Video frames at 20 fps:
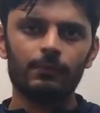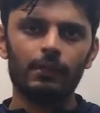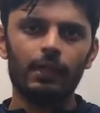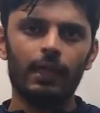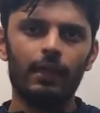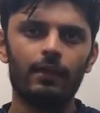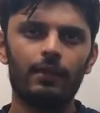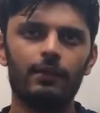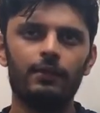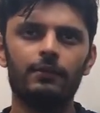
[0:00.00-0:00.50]

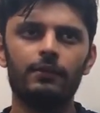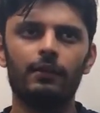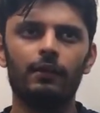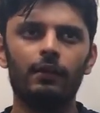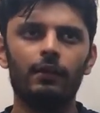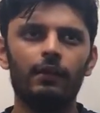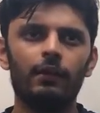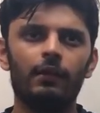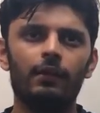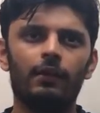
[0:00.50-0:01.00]
And
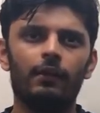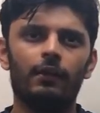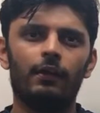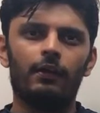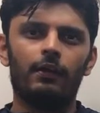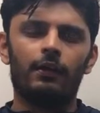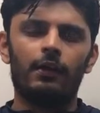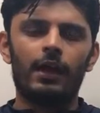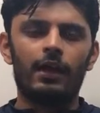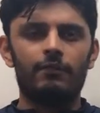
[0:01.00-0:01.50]

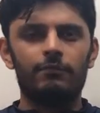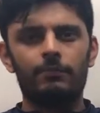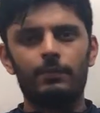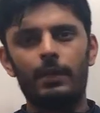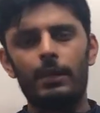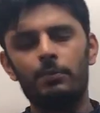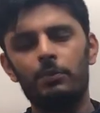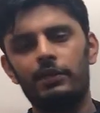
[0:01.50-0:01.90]
I'm